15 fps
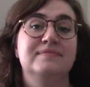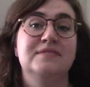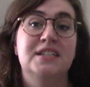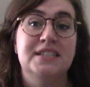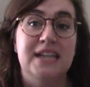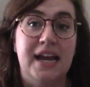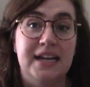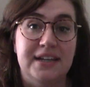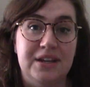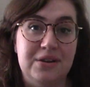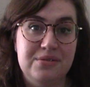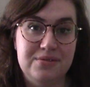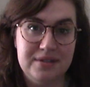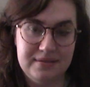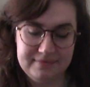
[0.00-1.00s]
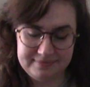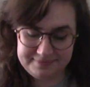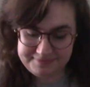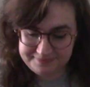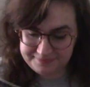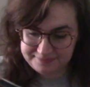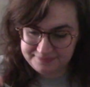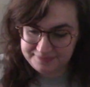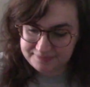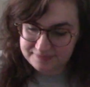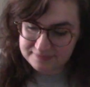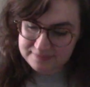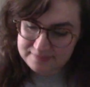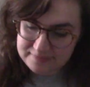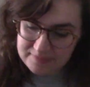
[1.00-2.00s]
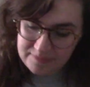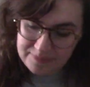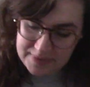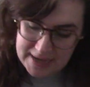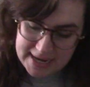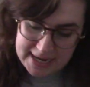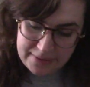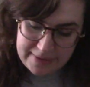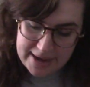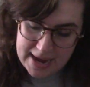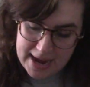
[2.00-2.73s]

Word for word: Side note. Anyway,